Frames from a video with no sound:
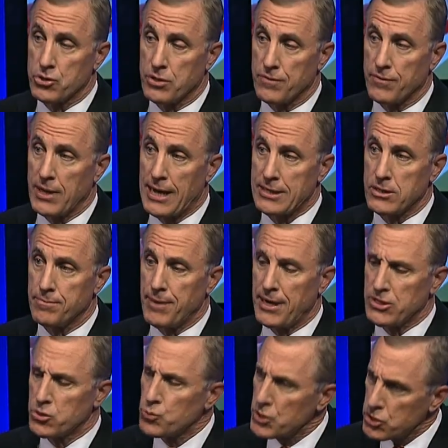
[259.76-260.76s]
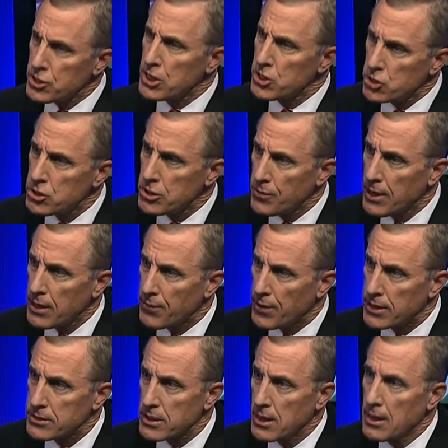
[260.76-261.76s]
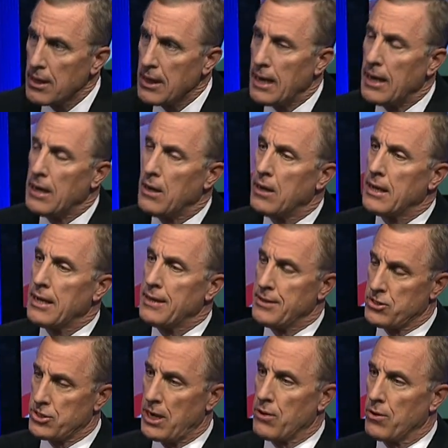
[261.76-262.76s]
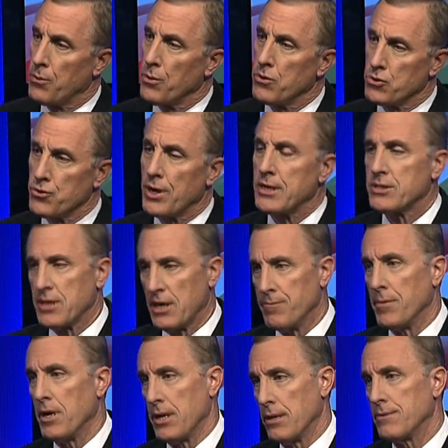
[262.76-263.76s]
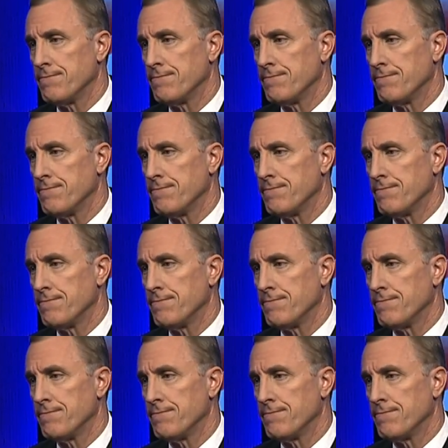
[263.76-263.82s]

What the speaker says: comparison of lots of bases, which they should do anyways in this era where we're trying to save